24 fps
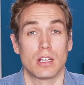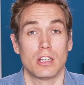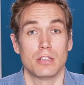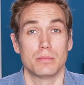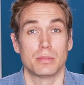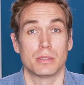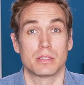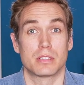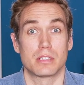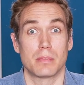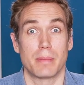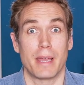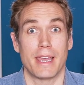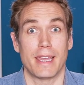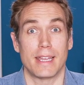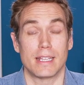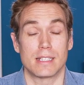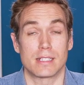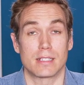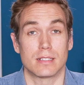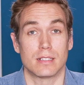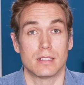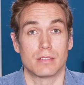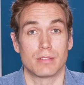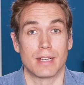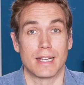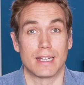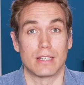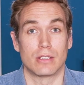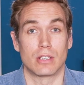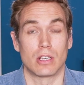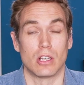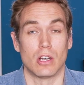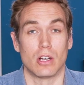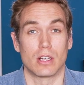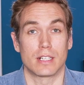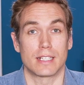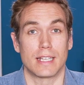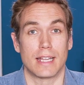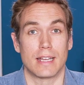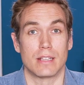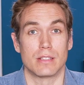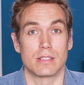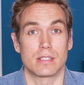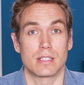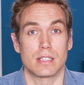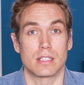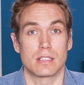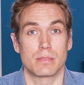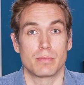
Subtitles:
global debate around lockdowns.